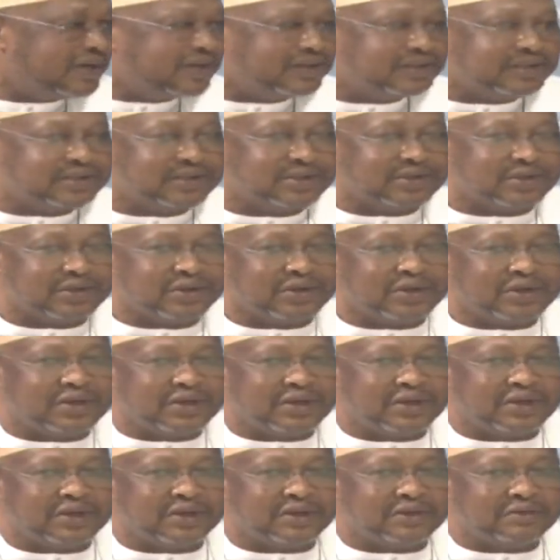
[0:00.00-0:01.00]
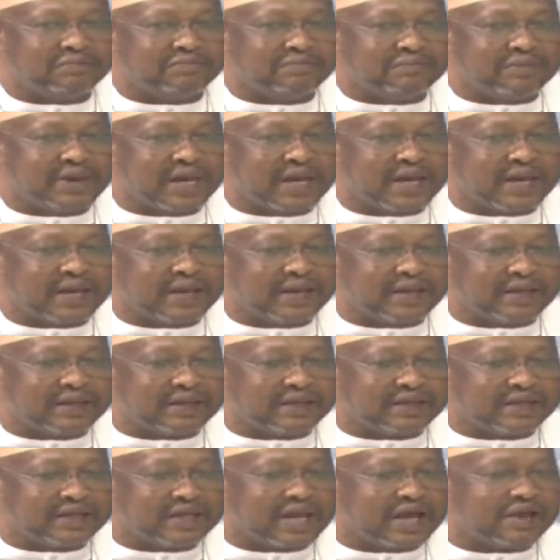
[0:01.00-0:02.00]
So my
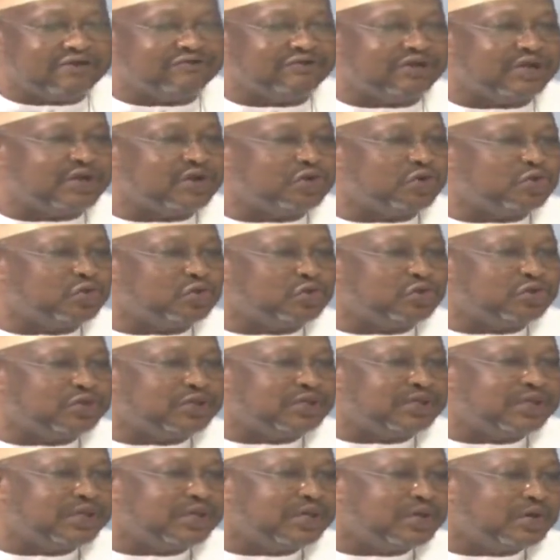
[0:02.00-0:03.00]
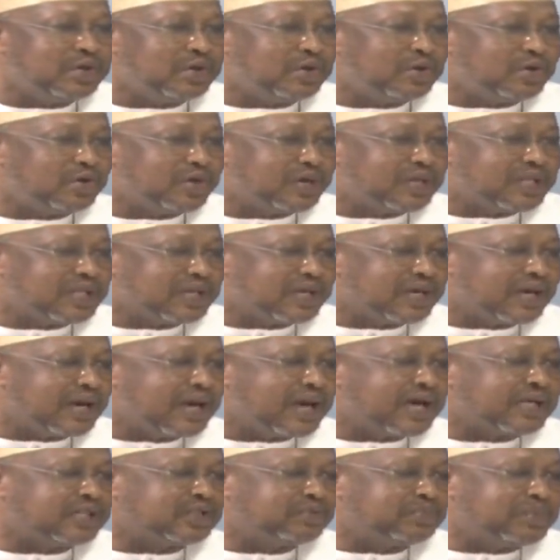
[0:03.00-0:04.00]
livelihood, or rather
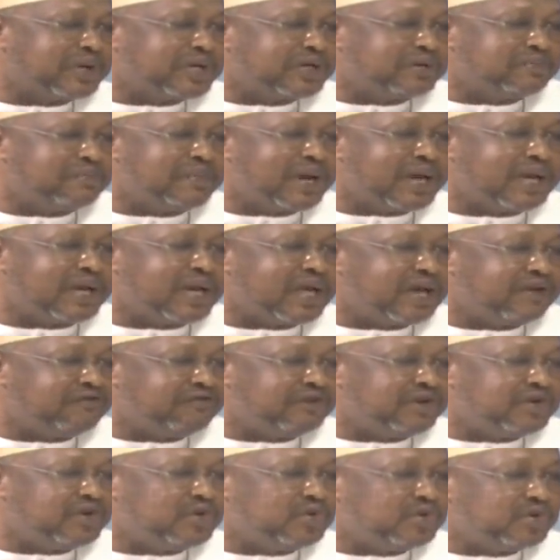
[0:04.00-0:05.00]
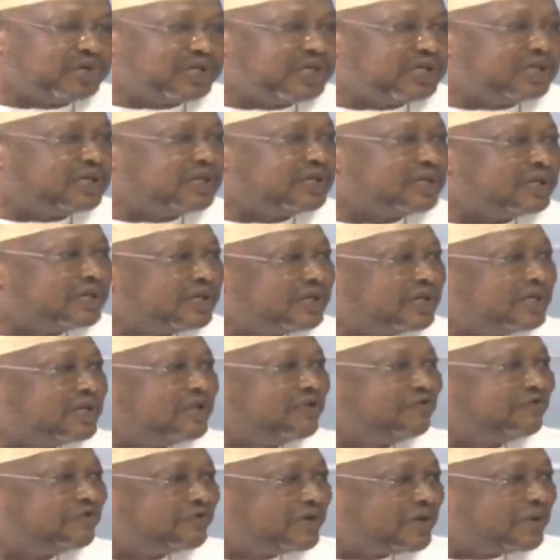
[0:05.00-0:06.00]
I spent my livelihood in
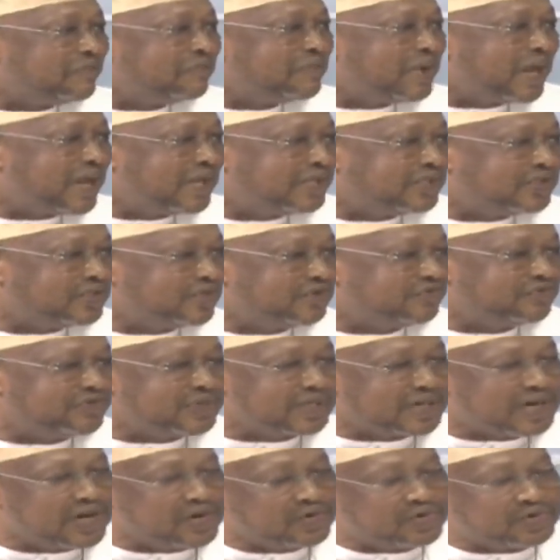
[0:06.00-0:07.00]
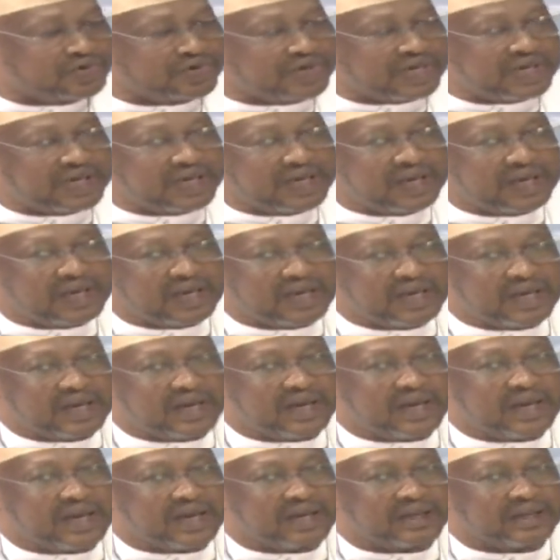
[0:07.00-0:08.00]
different parts of the country
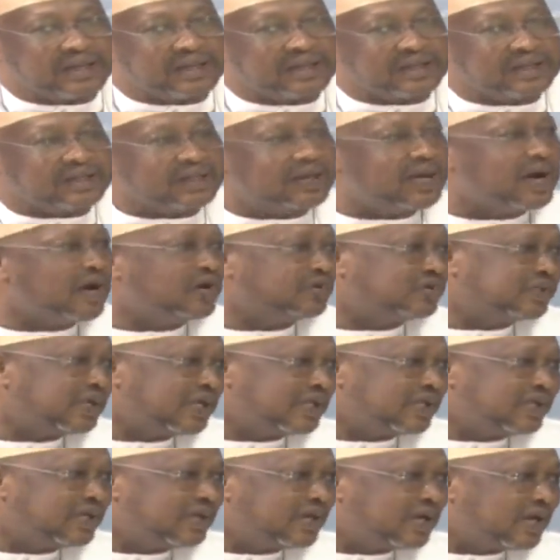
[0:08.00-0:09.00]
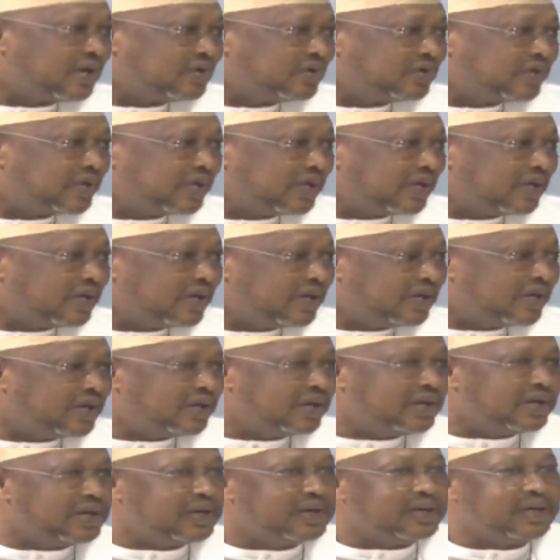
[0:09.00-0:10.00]
and outside the country.
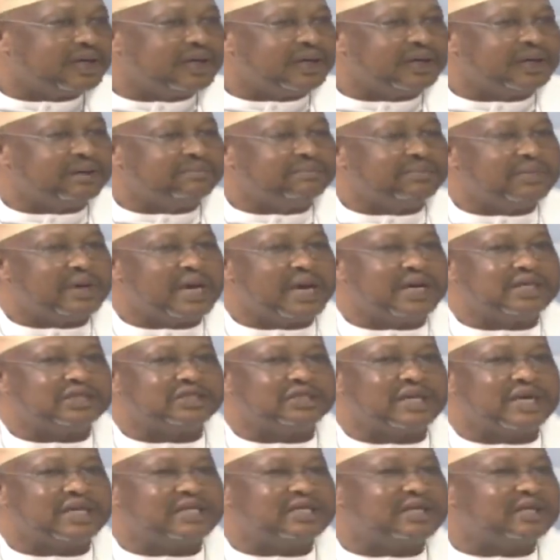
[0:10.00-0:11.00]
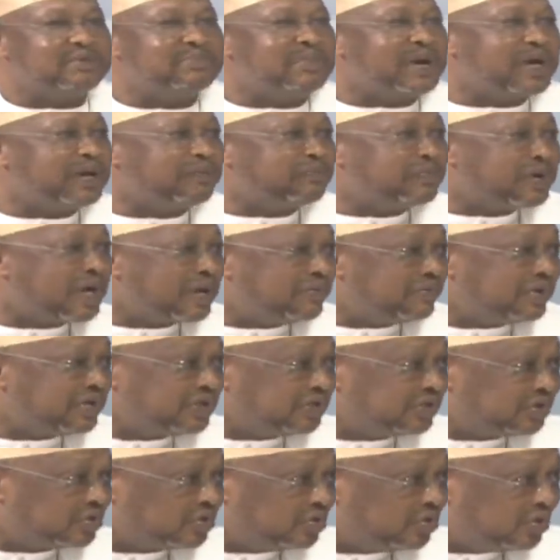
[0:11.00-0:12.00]
I started my
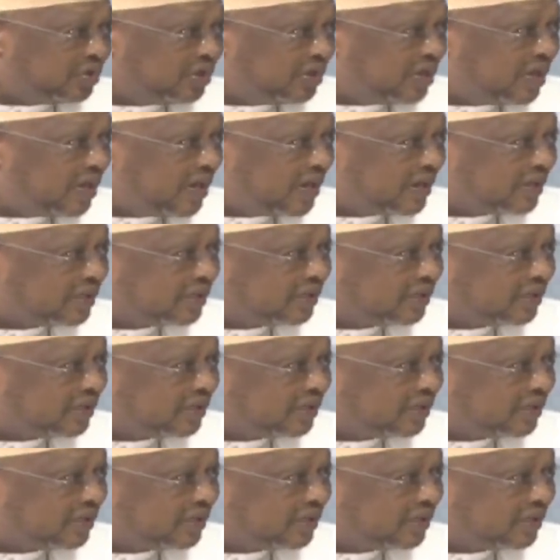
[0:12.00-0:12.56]
primary school at